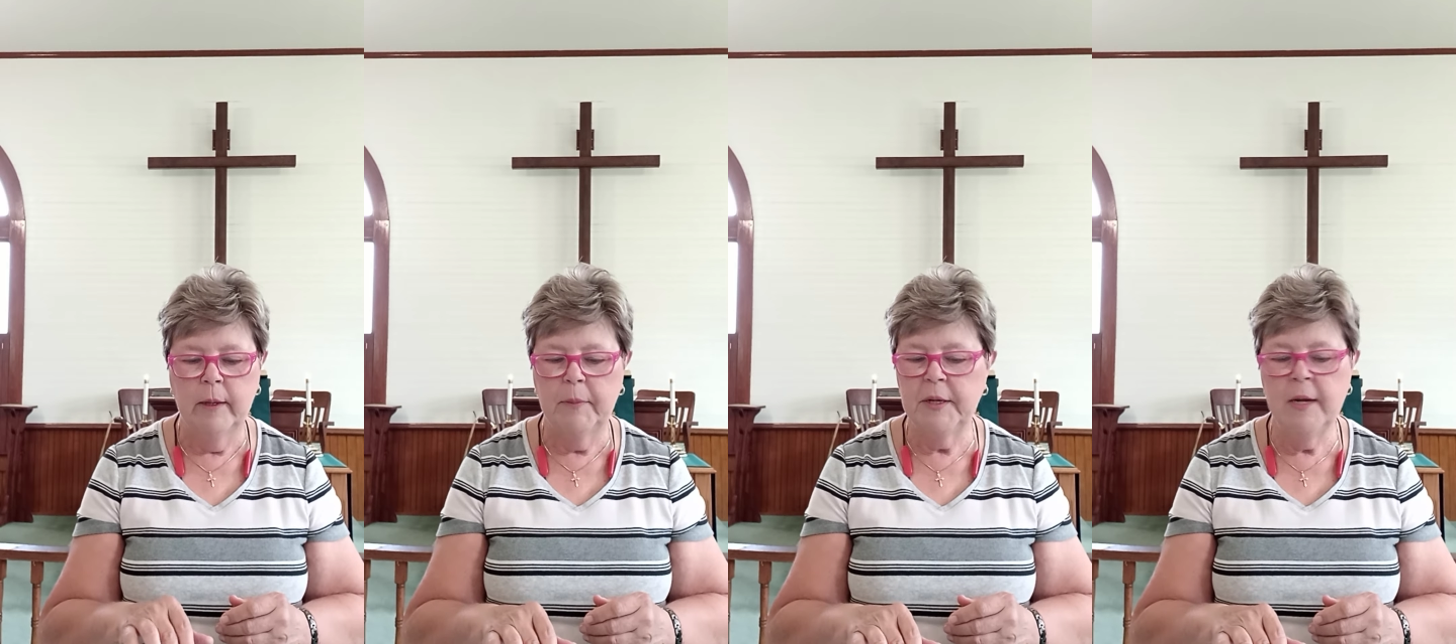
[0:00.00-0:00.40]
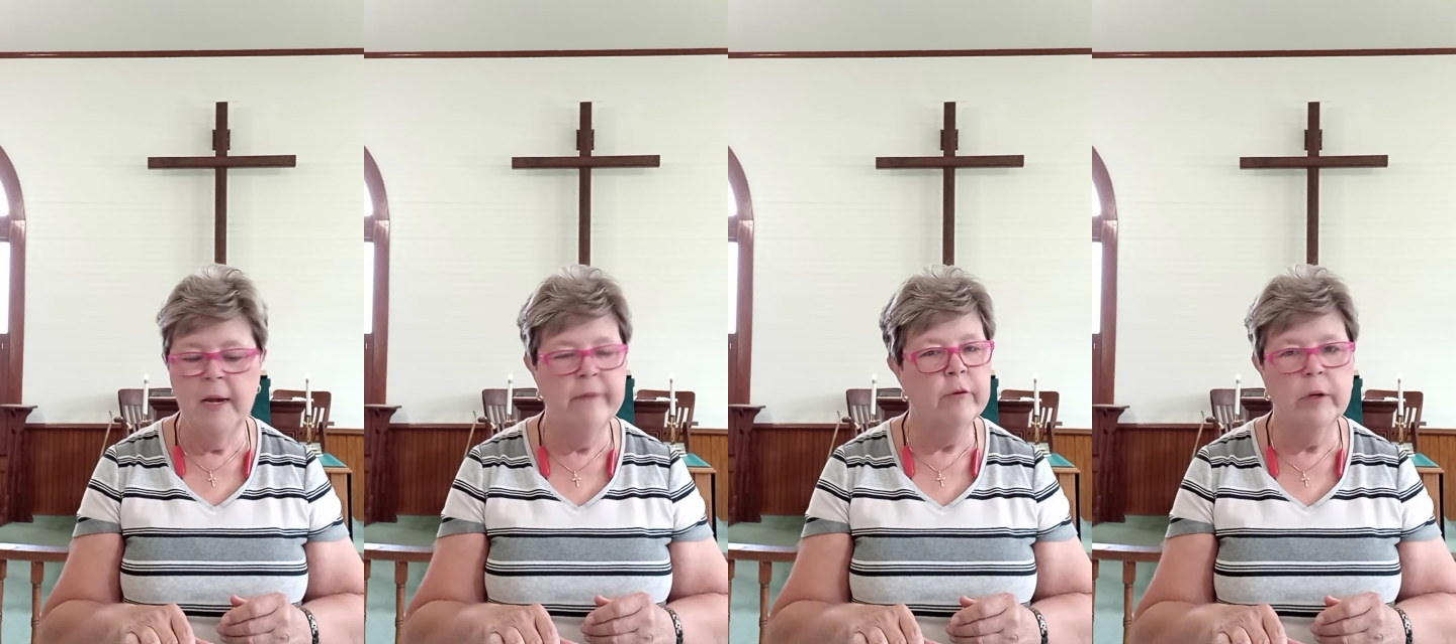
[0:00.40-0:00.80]
but
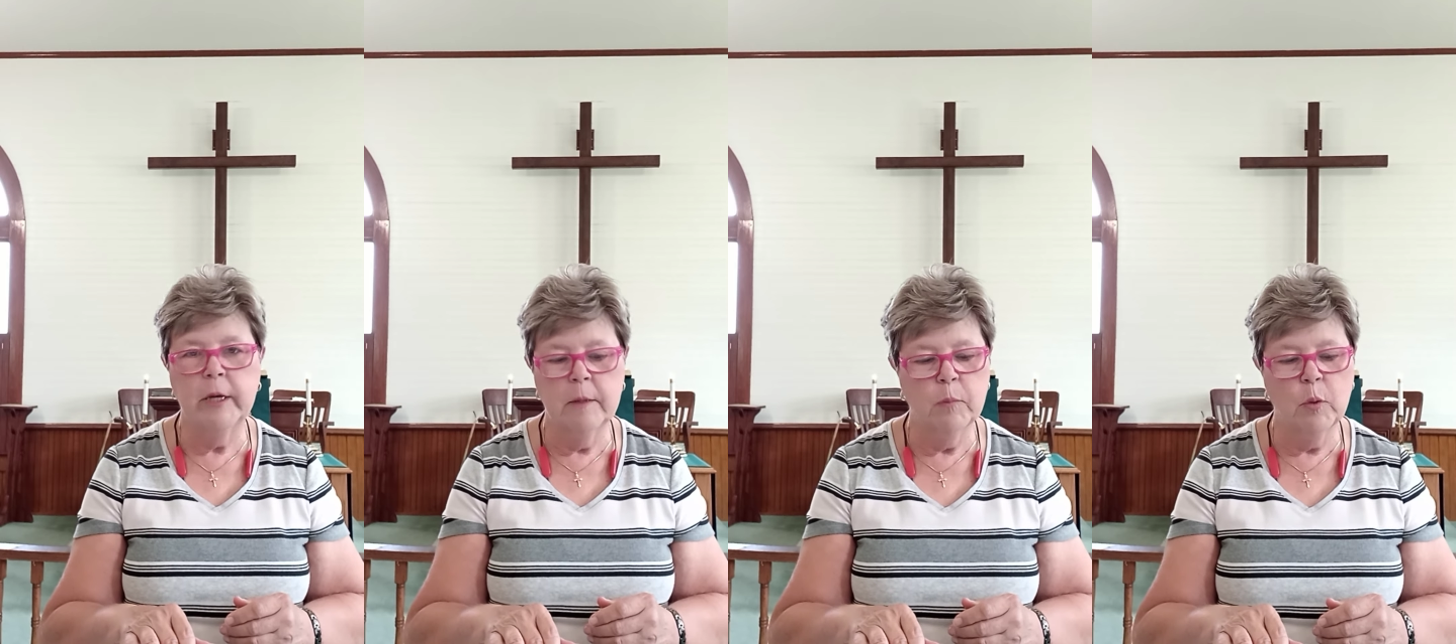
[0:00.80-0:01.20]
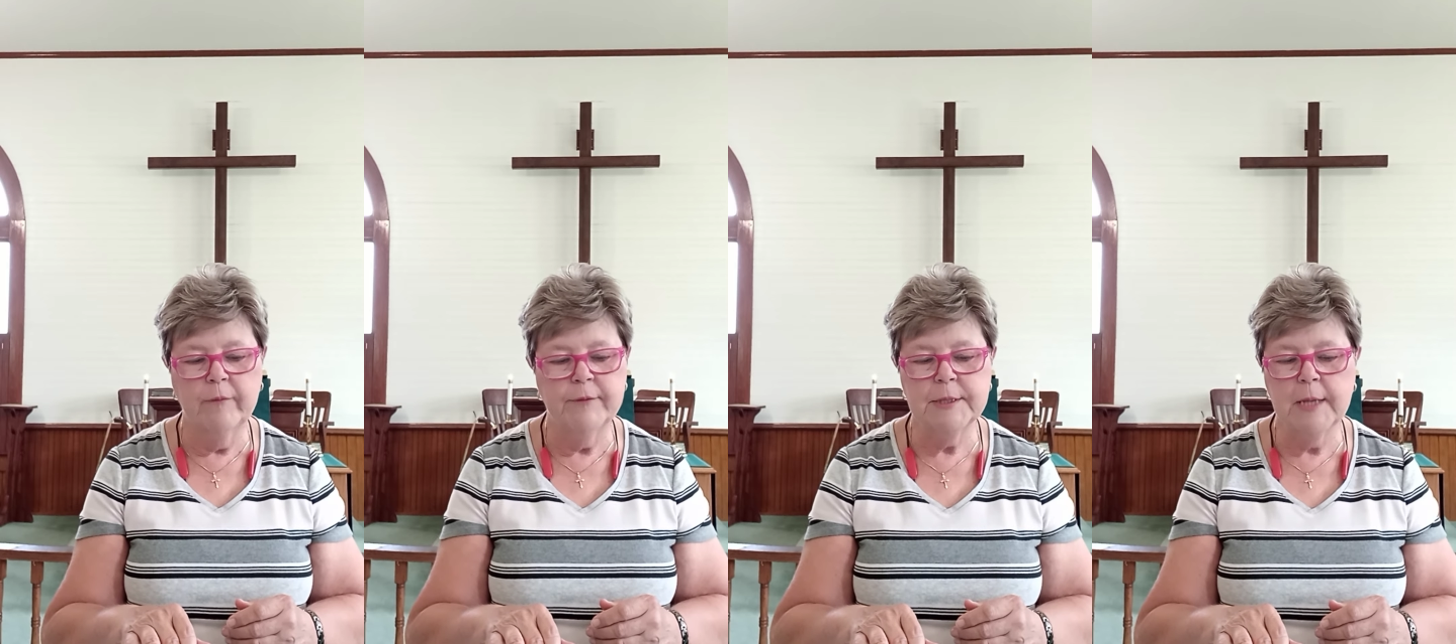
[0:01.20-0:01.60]
never again
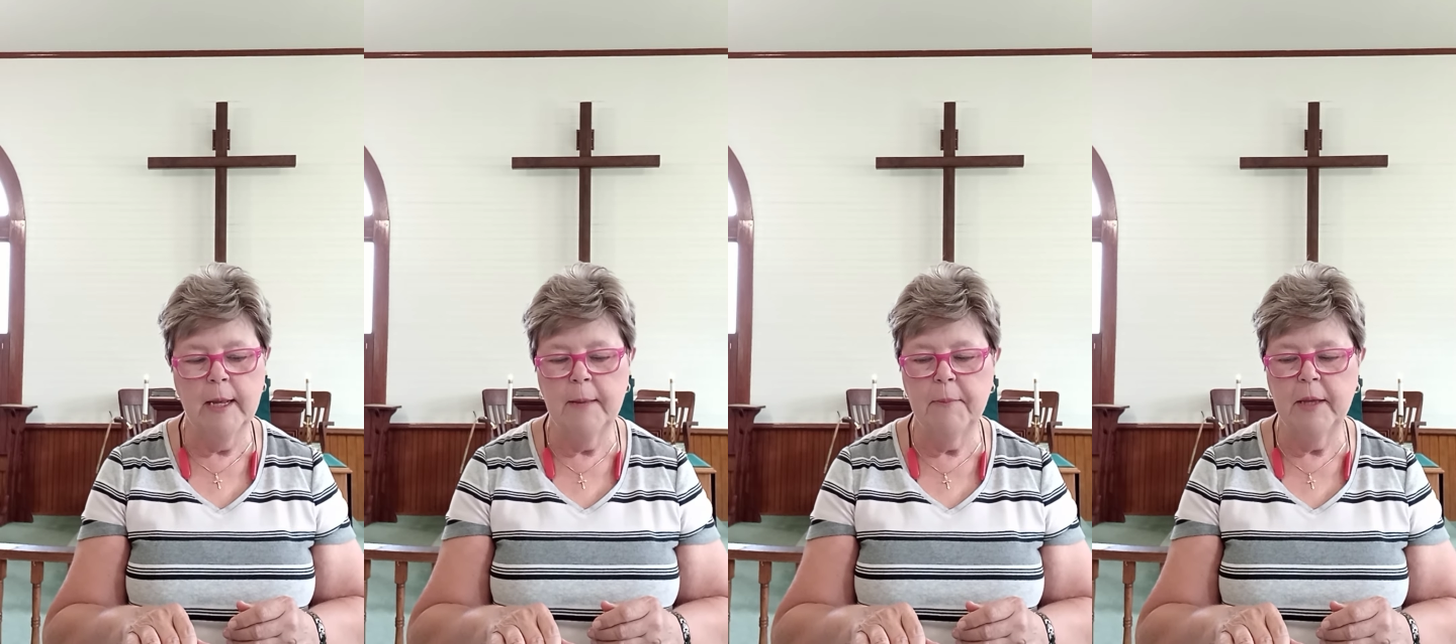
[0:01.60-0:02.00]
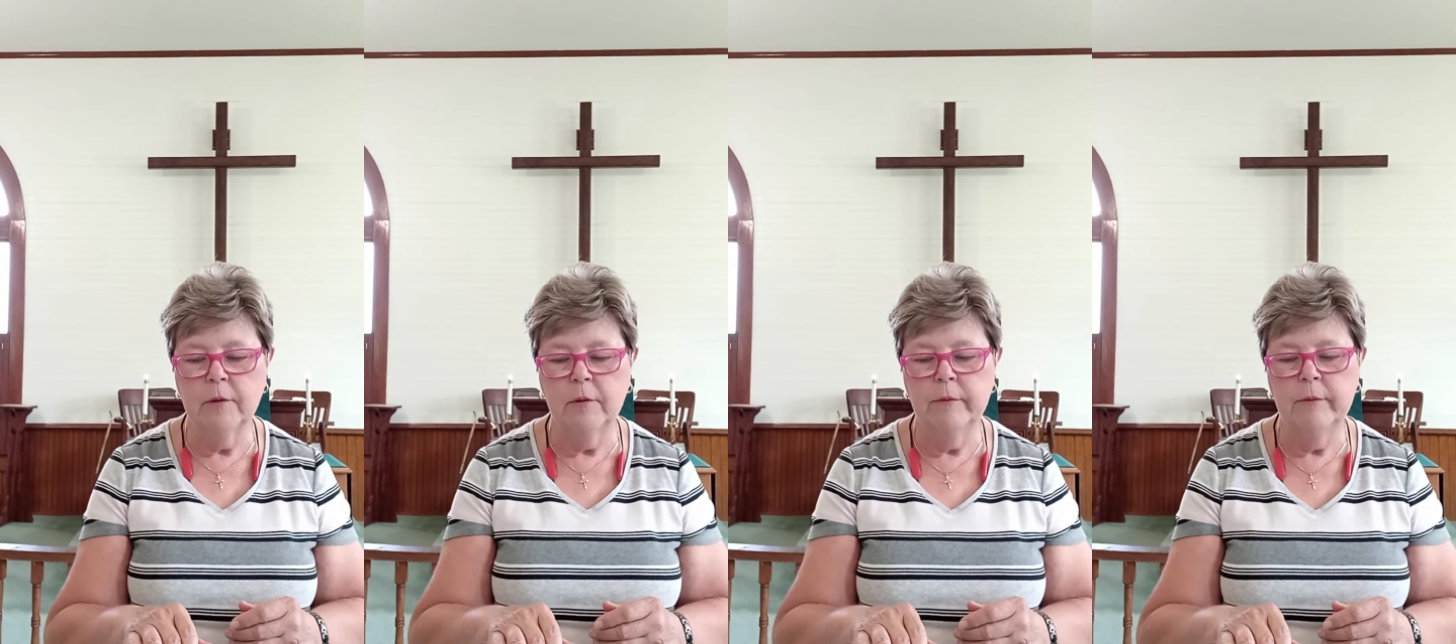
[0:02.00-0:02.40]
prophesy at
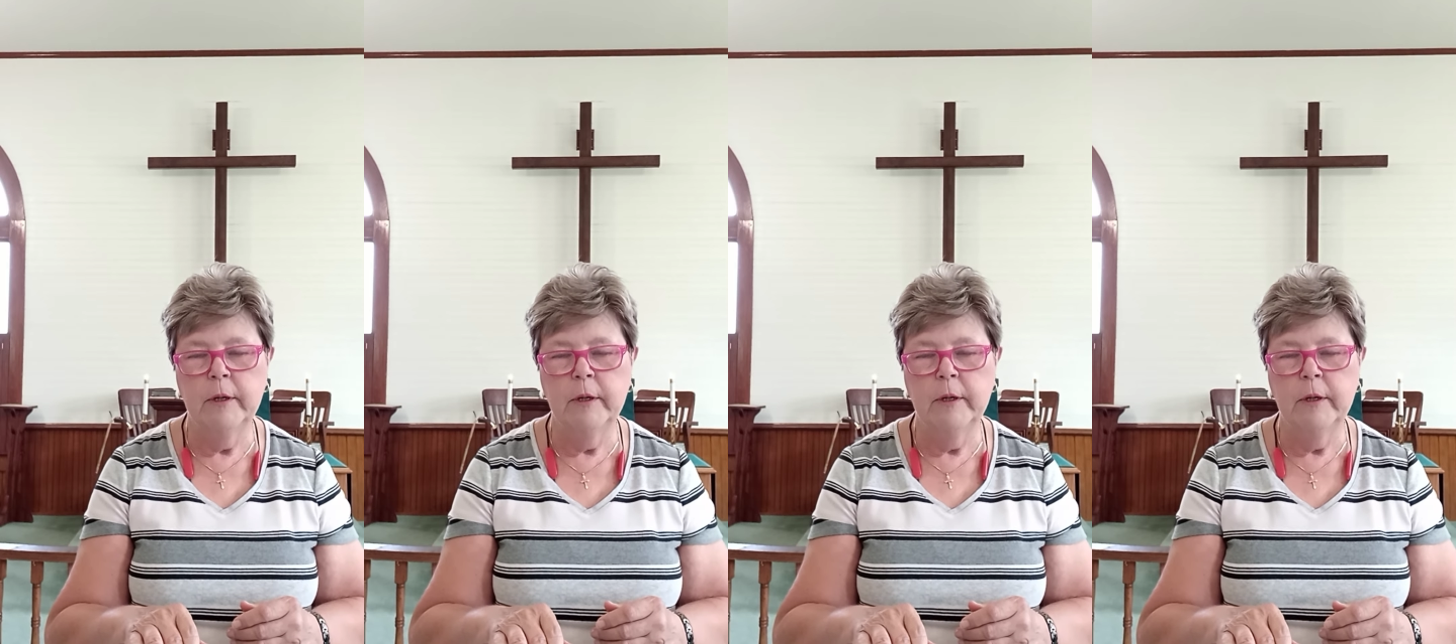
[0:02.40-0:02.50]
Bethel,